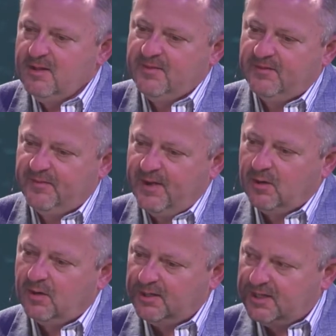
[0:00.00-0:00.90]
that they're
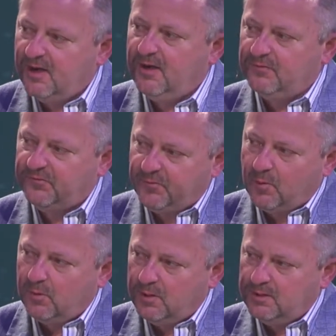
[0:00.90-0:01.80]
going to carry those
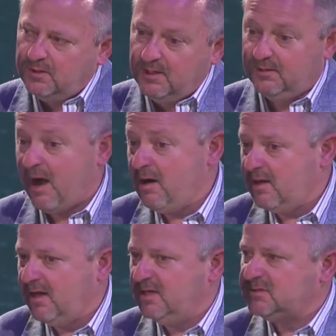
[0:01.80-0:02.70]
forward, in our
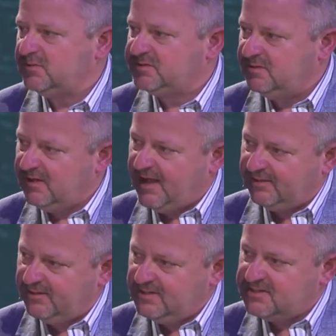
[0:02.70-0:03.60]
case, with student
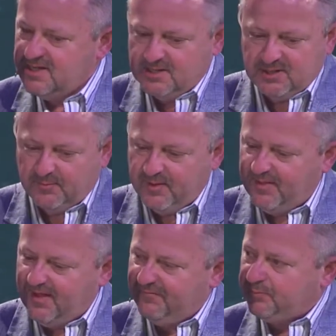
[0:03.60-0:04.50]
athletes, to help them
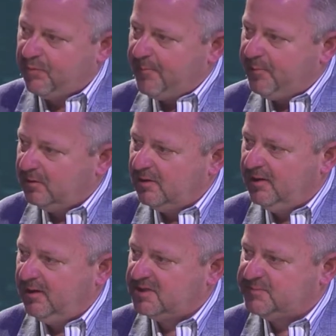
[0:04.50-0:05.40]
have the proper
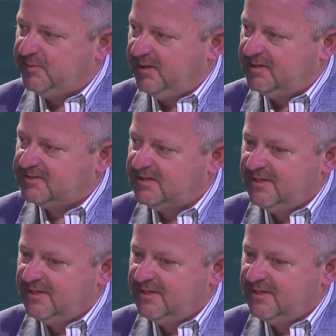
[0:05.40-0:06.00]
learning experience.